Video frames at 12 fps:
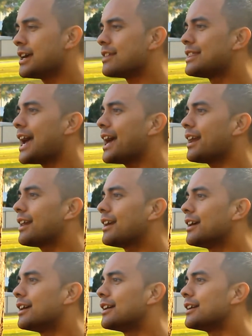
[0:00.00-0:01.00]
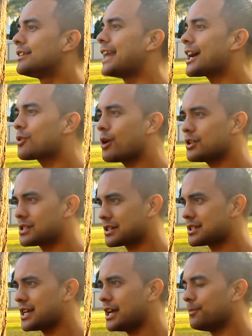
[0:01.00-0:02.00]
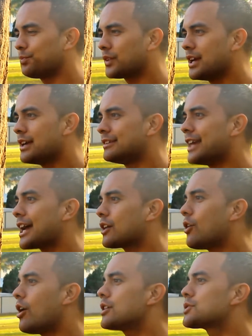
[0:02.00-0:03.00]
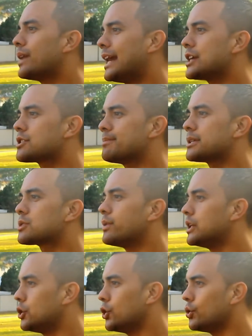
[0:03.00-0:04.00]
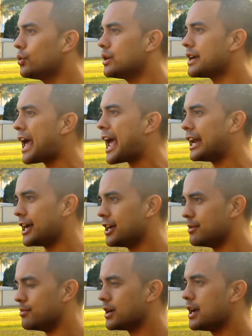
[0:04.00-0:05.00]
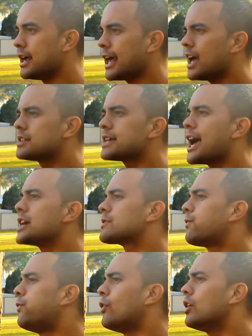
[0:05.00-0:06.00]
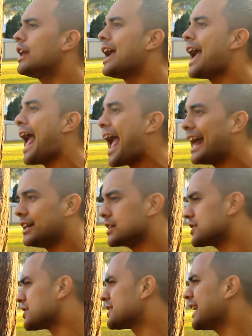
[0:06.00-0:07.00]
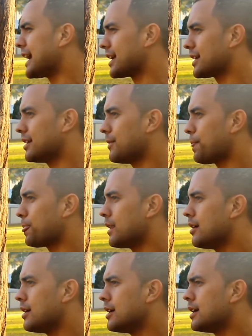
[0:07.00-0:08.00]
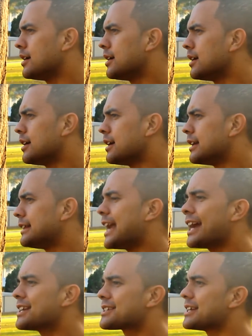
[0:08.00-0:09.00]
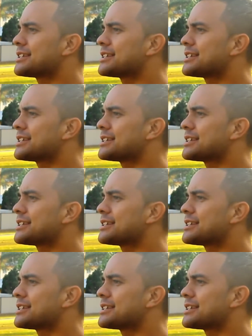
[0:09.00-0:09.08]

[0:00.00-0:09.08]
that quote just said that God's relation between you and him is as full and distinct. That is to